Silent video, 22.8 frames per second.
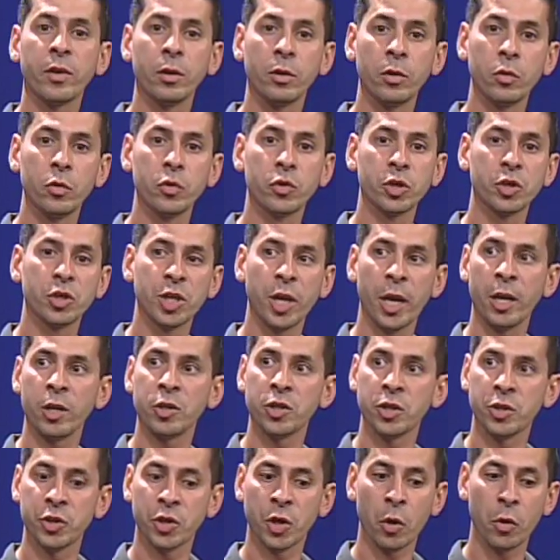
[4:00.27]
to use a
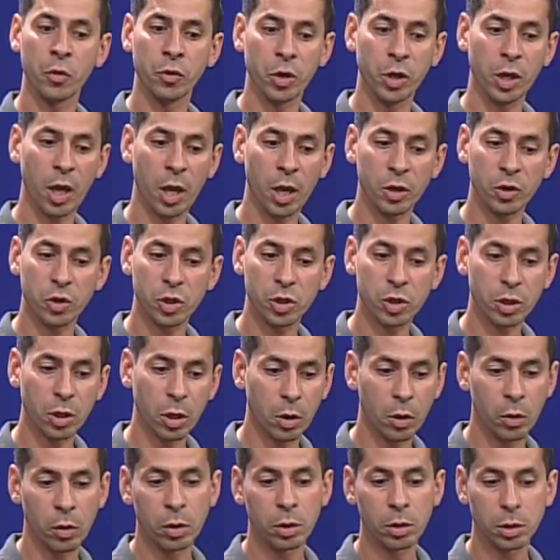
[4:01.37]
change in tone. You can't just
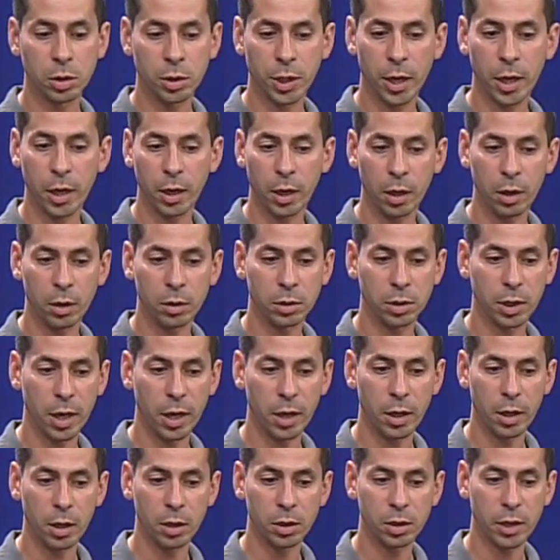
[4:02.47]
go, Sadie,
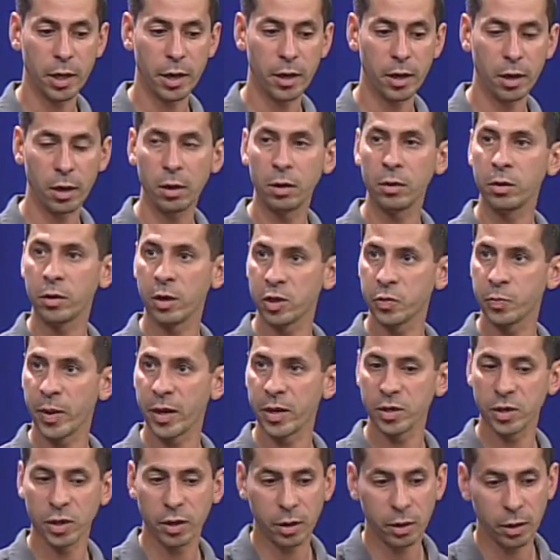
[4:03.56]
Sadie, Sadie. It's
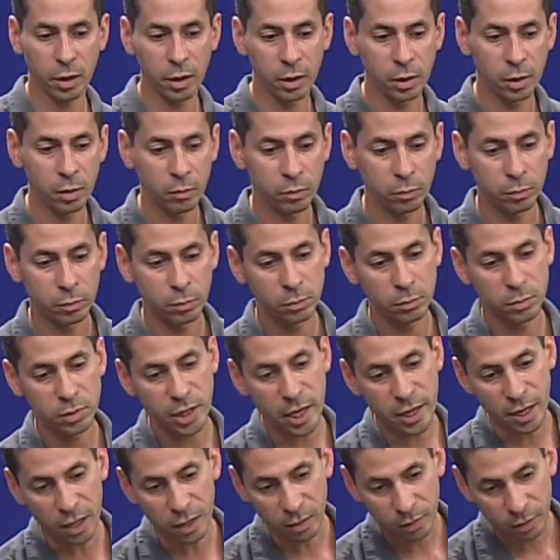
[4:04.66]
basically,
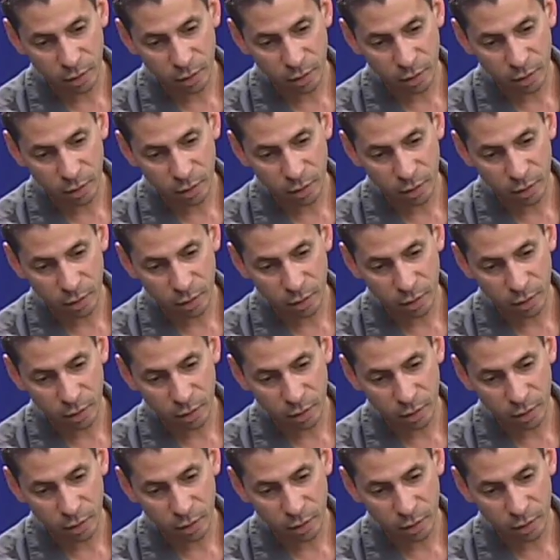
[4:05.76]
Sadie,